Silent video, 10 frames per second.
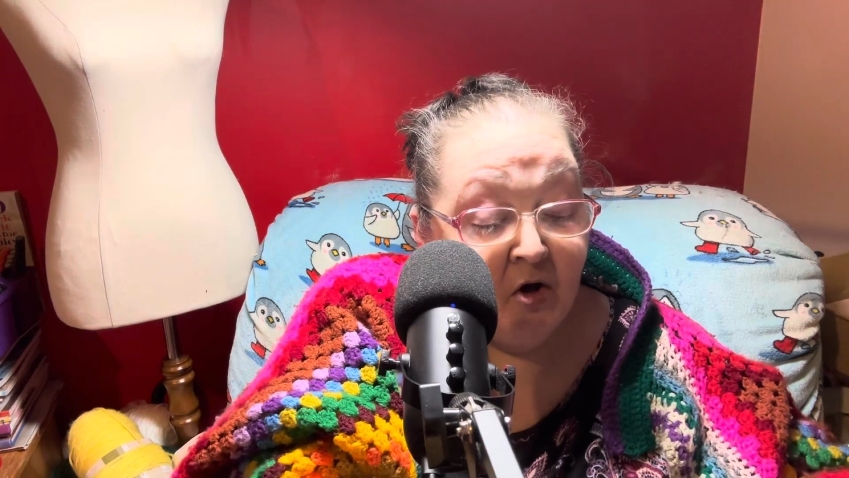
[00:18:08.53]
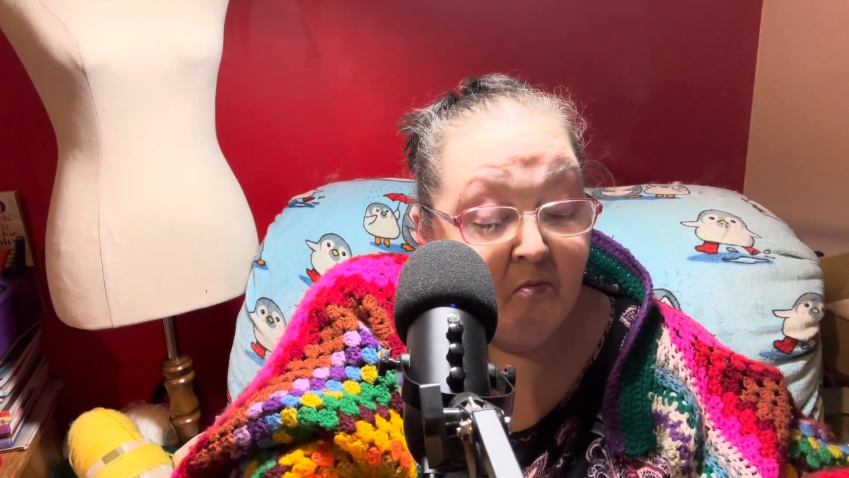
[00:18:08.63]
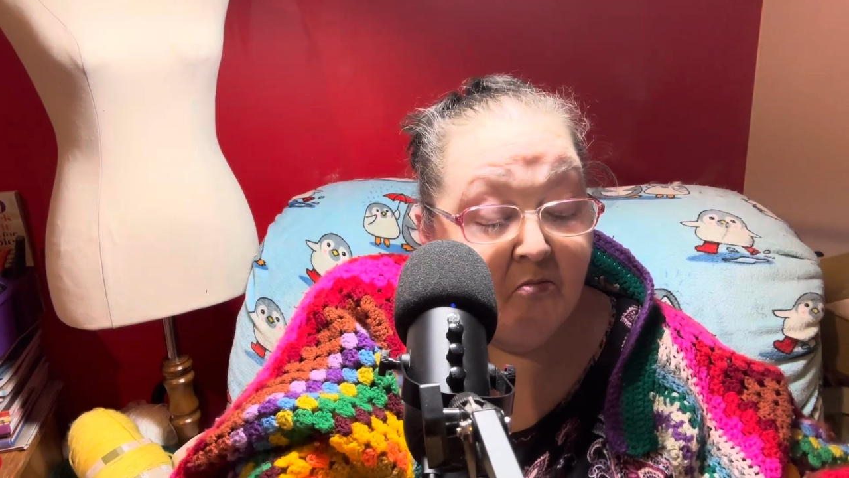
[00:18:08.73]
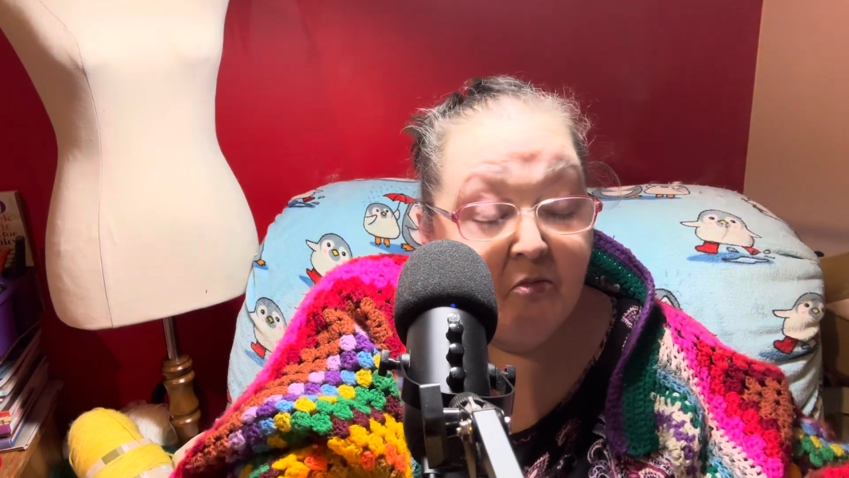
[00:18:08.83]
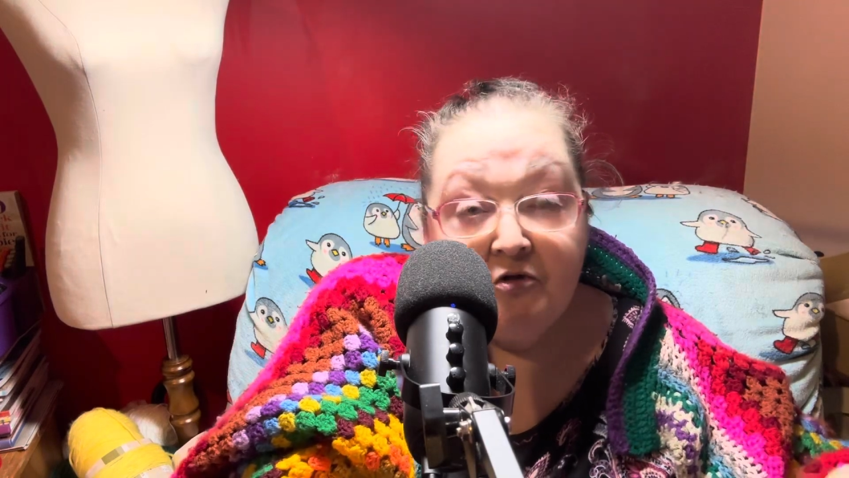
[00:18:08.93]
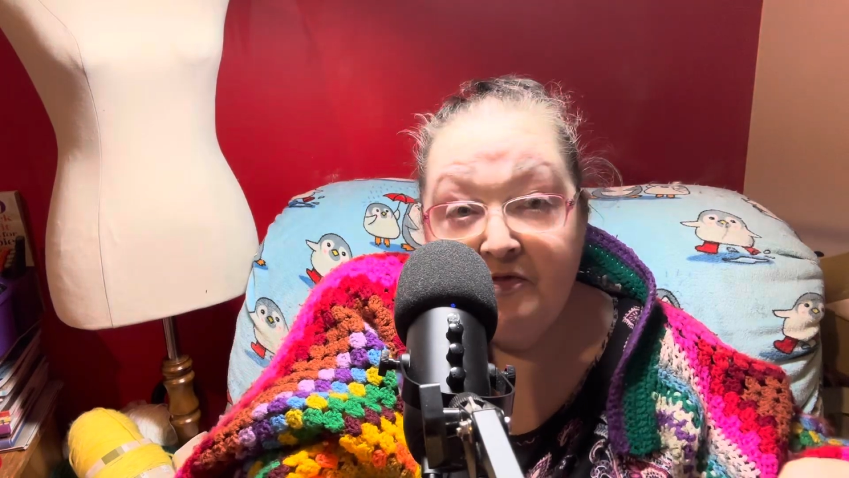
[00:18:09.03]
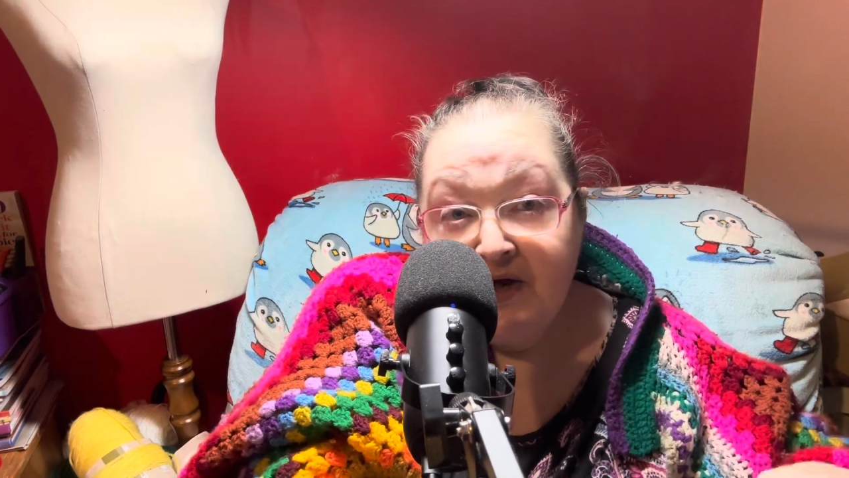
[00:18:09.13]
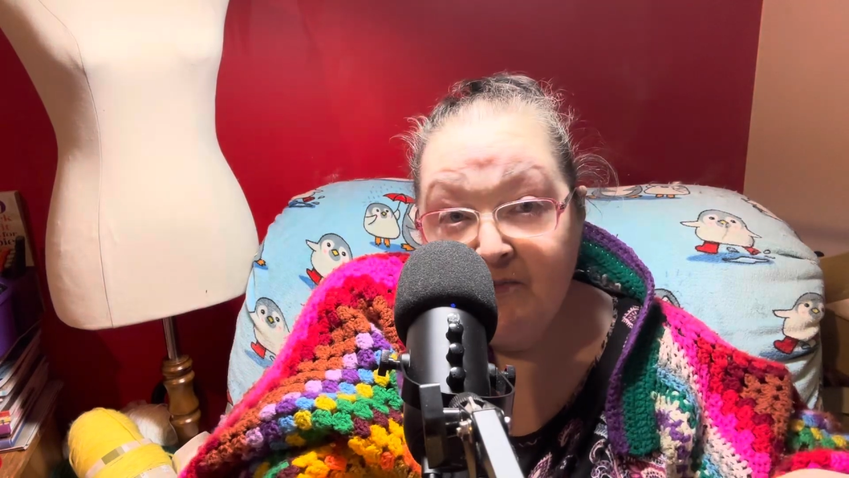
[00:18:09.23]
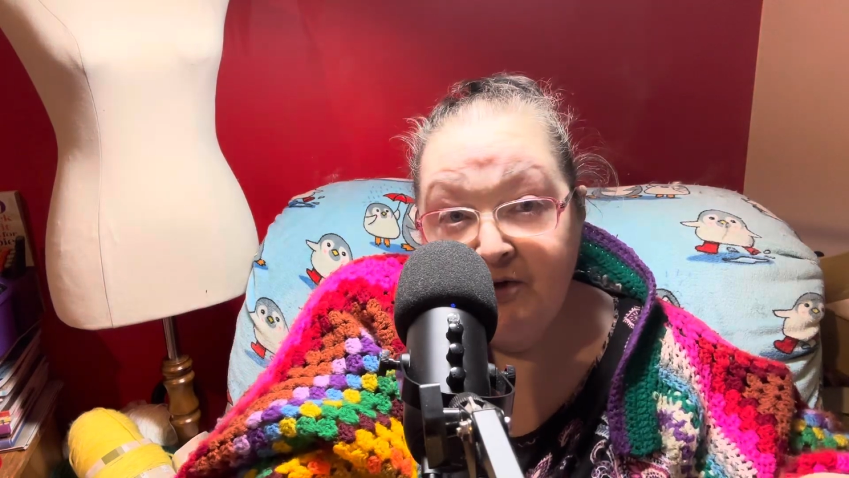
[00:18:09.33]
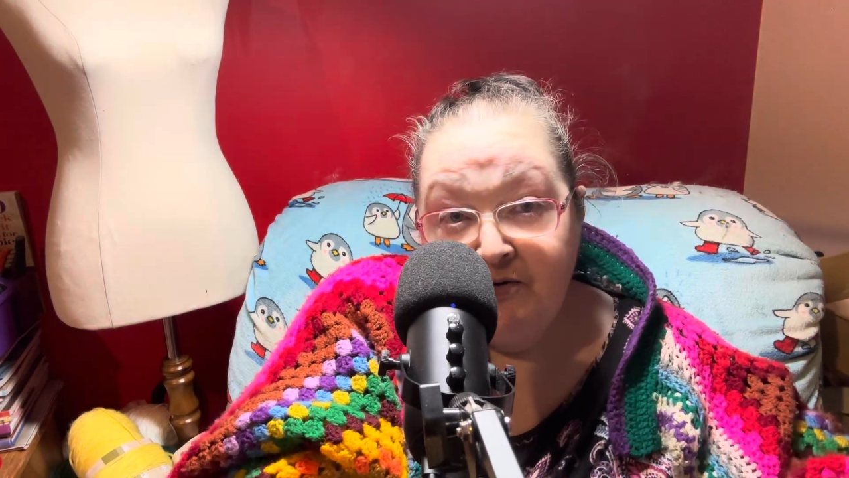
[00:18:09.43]
More than
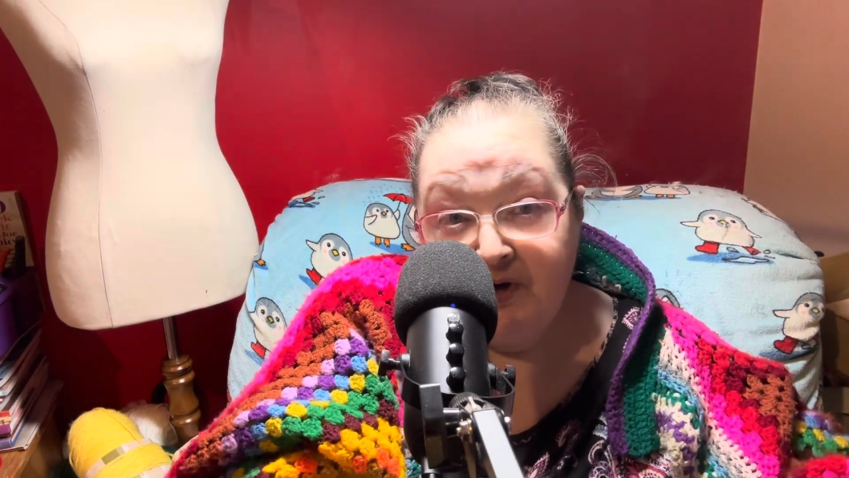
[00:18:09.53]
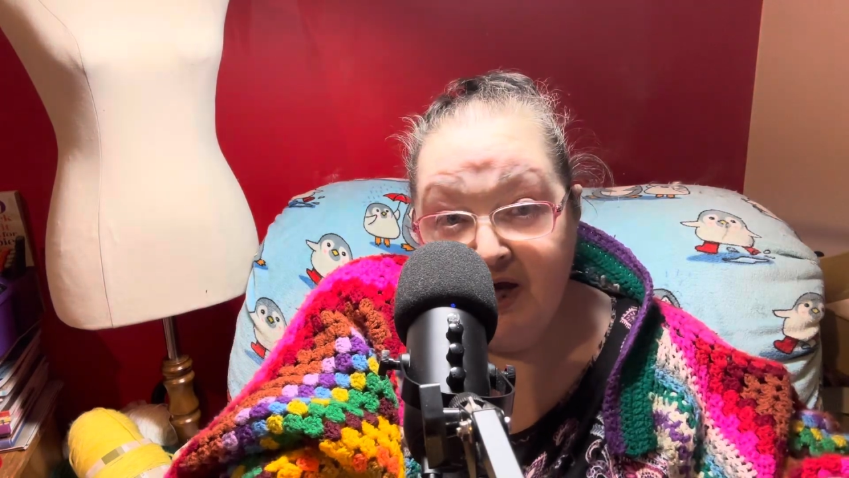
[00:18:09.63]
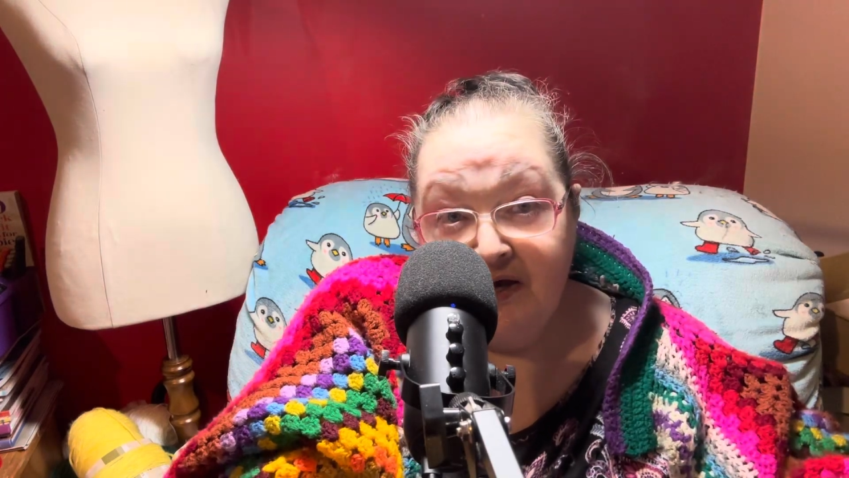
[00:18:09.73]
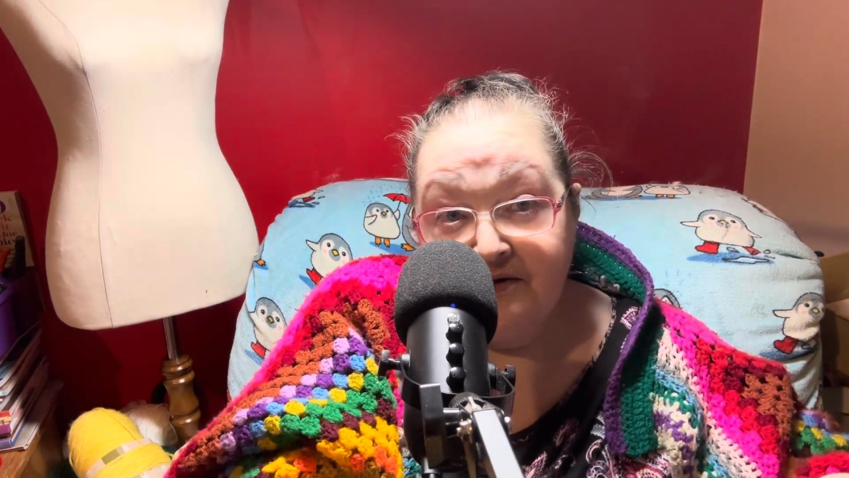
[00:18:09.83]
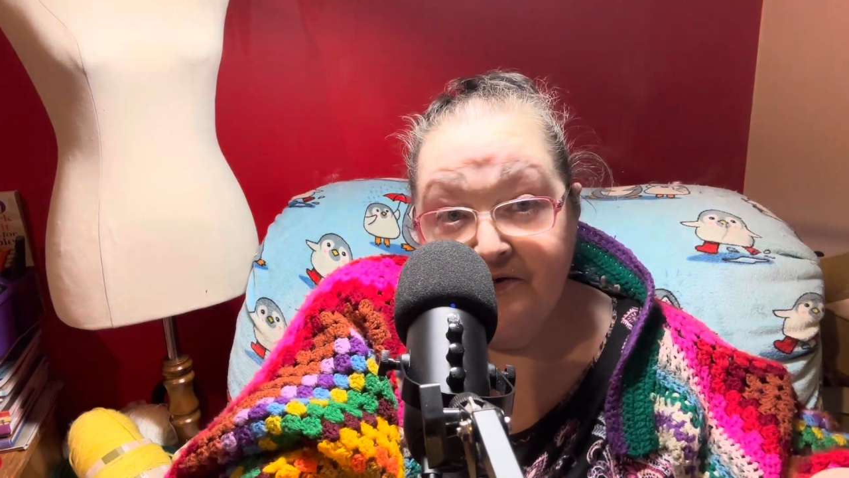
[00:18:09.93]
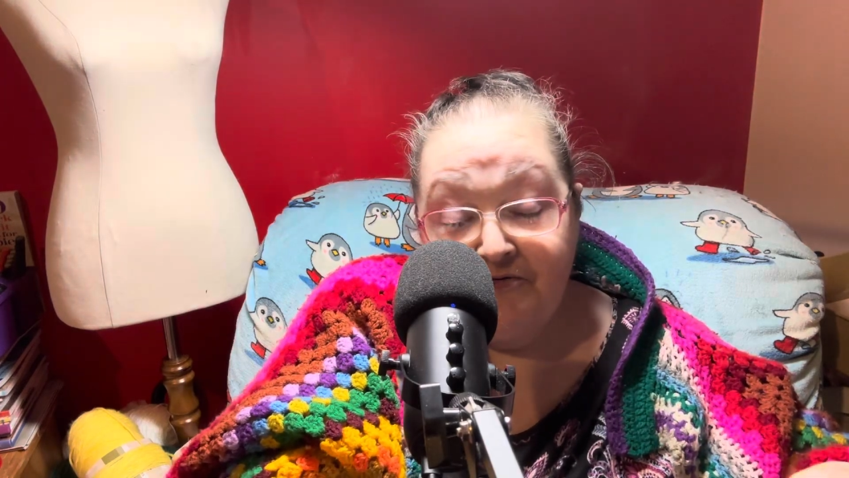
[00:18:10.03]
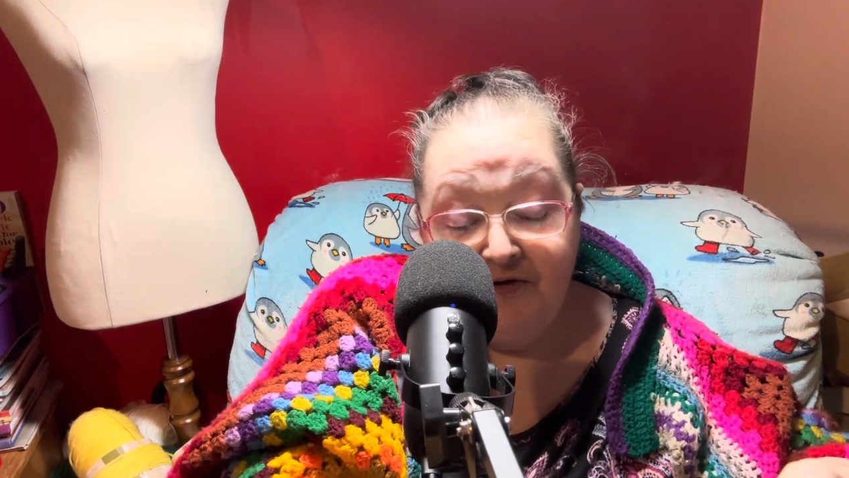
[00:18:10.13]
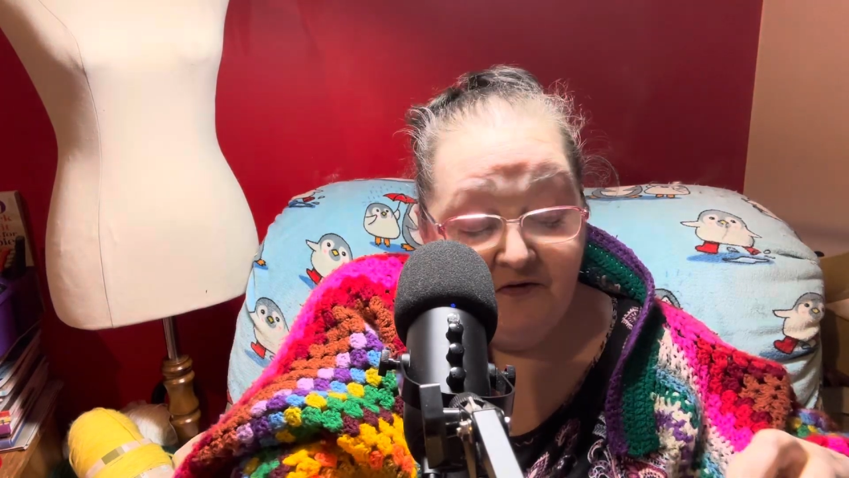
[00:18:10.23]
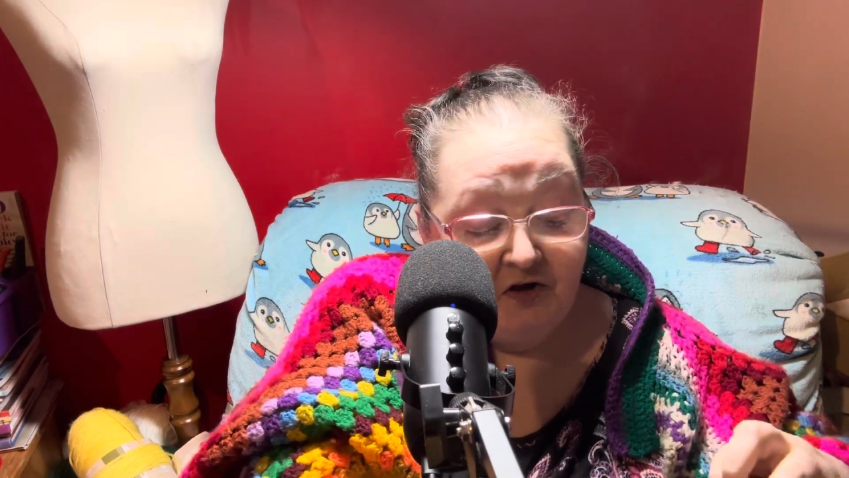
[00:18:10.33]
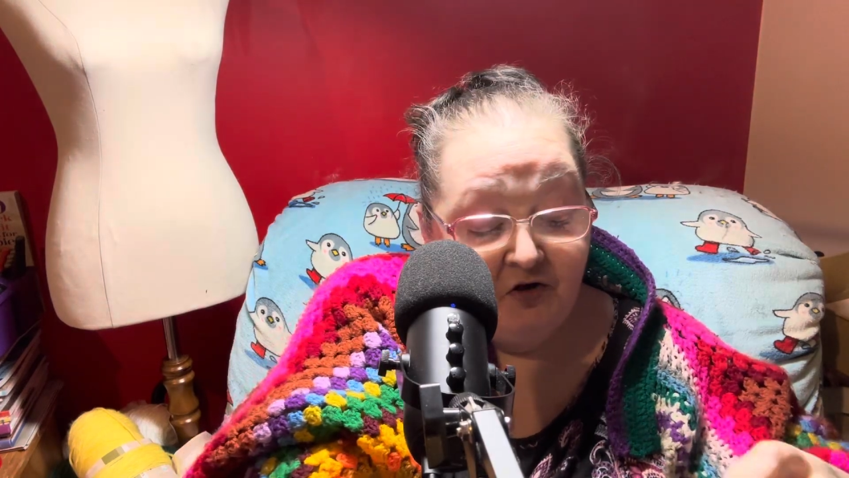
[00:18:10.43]
that when you count the
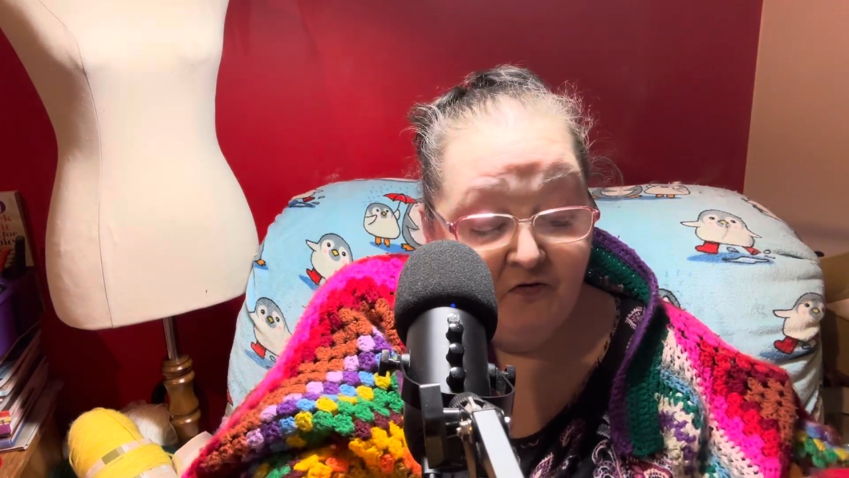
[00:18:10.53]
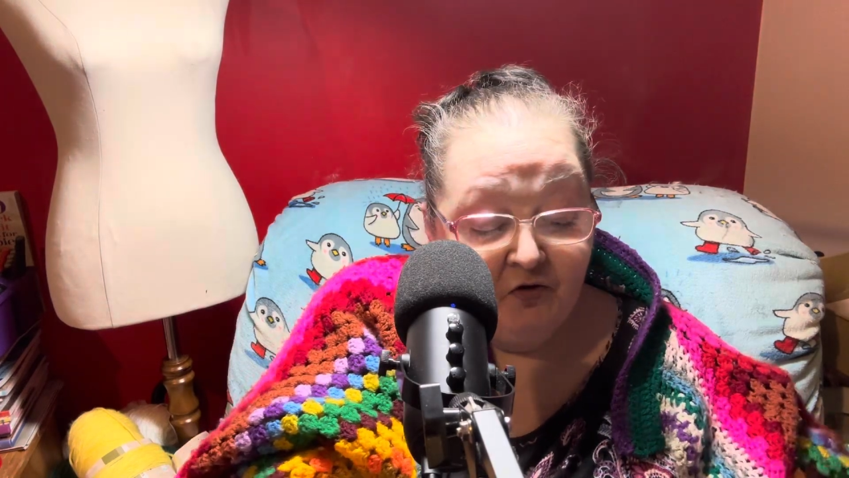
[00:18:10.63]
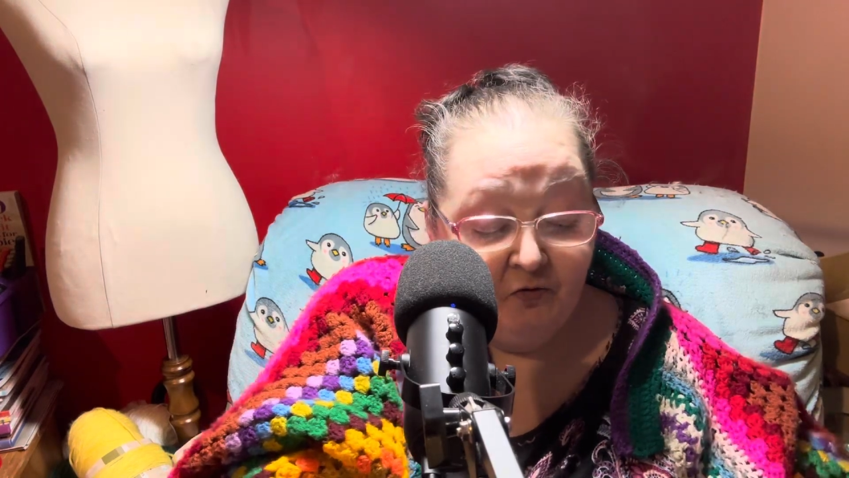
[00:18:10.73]
fact that you've got